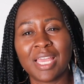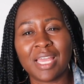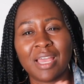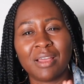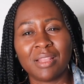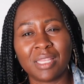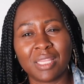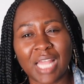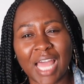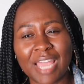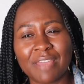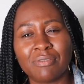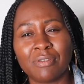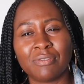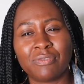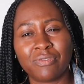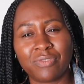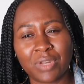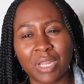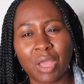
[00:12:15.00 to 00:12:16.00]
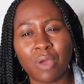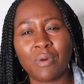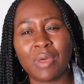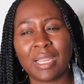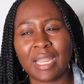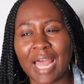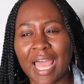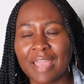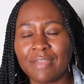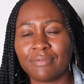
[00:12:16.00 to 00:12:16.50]
a life of flow, a
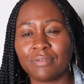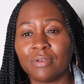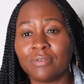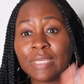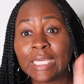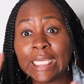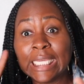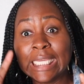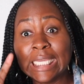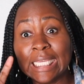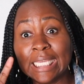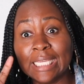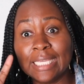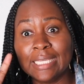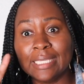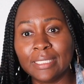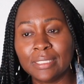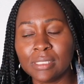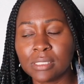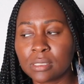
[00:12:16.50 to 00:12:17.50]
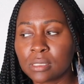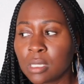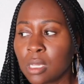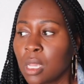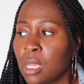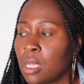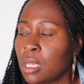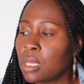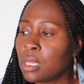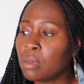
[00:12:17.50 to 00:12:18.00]
life of ease.
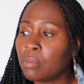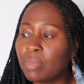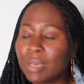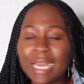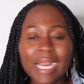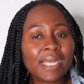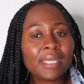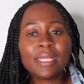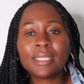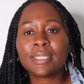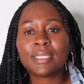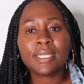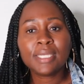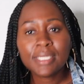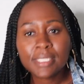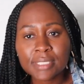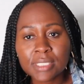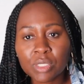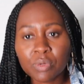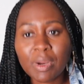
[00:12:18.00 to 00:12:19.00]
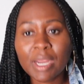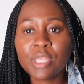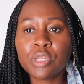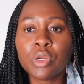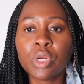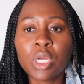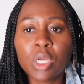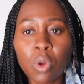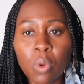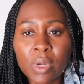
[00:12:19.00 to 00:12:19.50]
But ain't nothing easy, right?
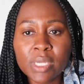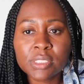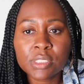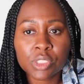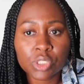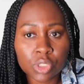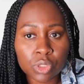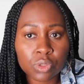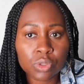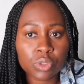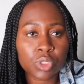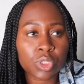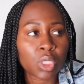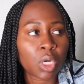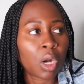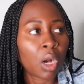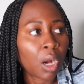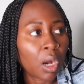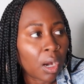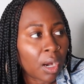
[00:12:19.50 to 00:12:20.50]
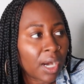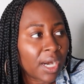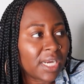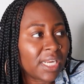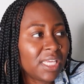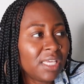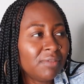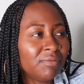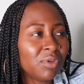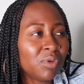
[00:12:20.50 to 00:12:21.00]
You're going to choose your
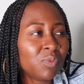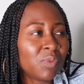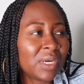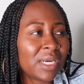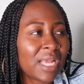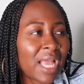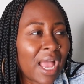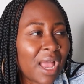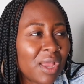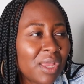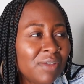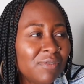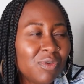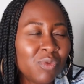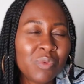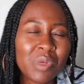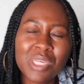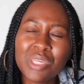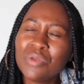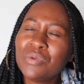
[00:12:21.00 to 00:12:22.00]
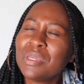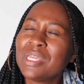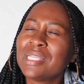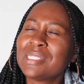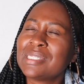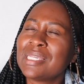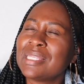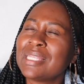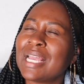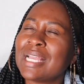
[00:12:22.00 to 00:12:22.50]
heart. Even when you
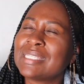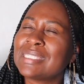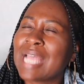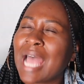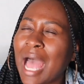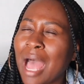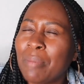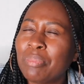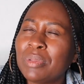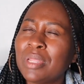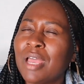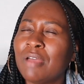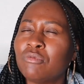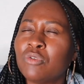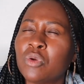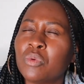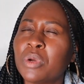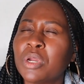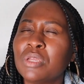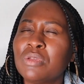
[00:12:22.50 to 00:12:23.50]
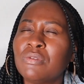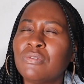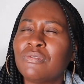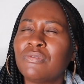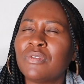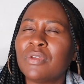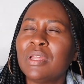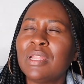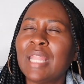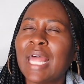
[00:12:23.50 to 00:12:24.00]
get to that top level where you
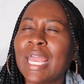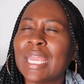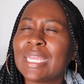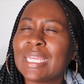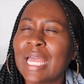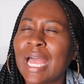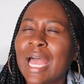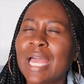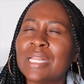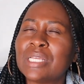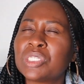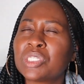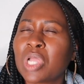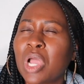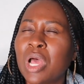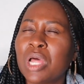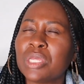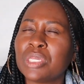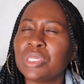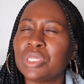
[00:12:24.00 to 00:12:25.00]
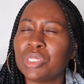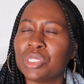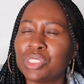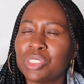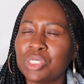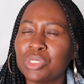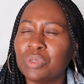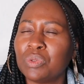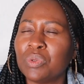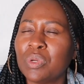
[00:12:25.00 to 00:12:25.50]
feel like God is calling you to
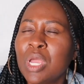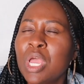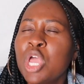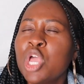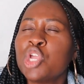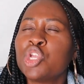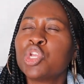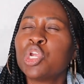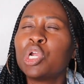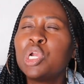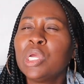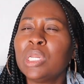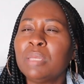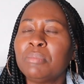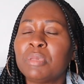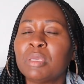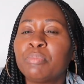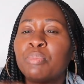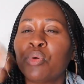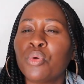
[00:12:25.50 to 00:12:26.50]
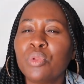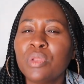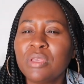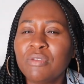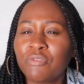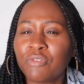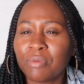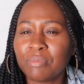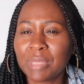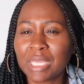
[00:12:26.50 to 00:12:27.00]
do, you're going to be
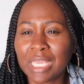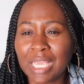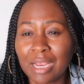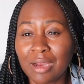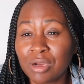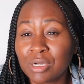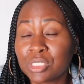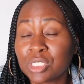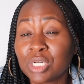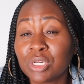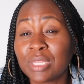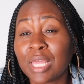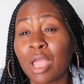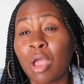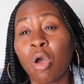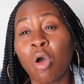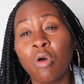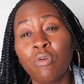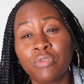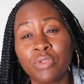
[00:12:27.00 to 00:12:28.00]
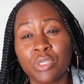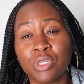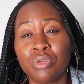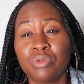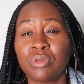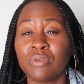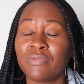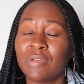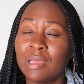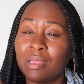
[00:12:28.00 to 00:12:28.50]
pulling from the character that hopefully
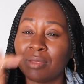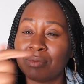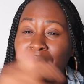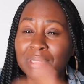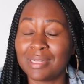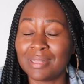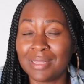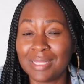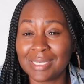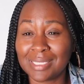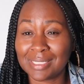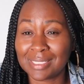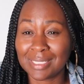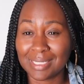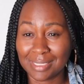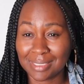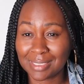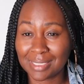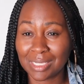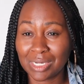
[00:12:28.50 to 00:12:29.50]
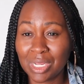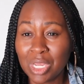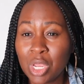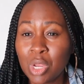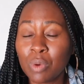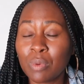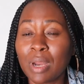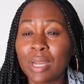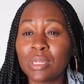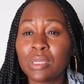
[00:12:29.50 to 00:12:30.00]
you developed in this season,
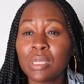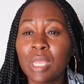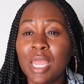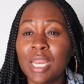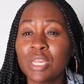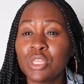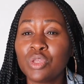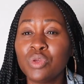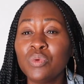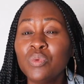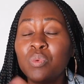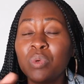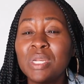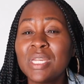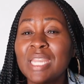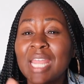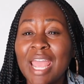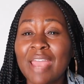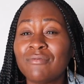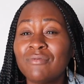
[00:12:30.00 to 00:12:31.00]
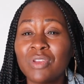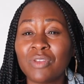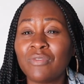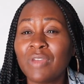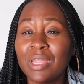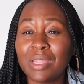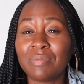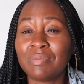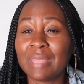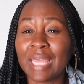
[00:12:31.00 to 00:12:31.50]
right? And you wouldn't have
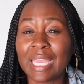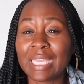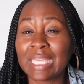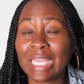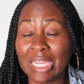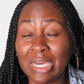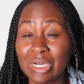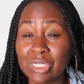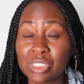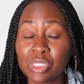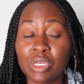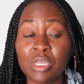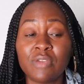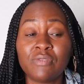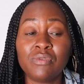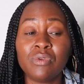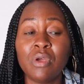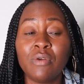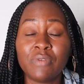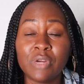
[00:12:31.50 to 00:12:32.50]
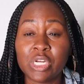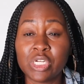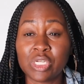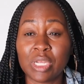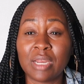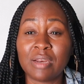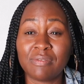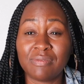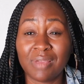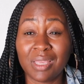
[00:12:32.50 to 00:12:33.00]
developed that character if you over here
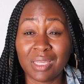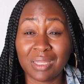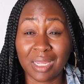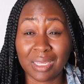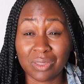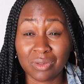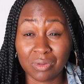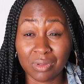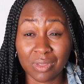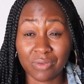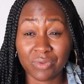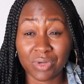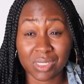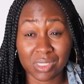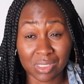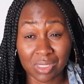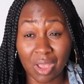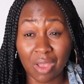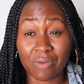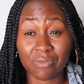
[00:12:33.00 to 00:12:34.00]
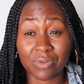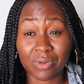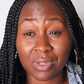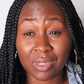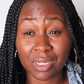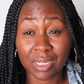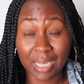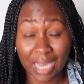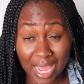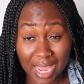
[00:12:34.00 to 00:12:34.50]
trying to fake like you live in a soft
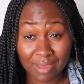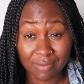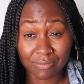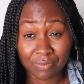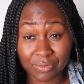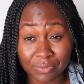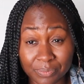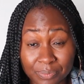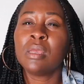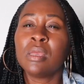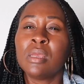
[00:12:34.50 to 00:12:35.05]
life.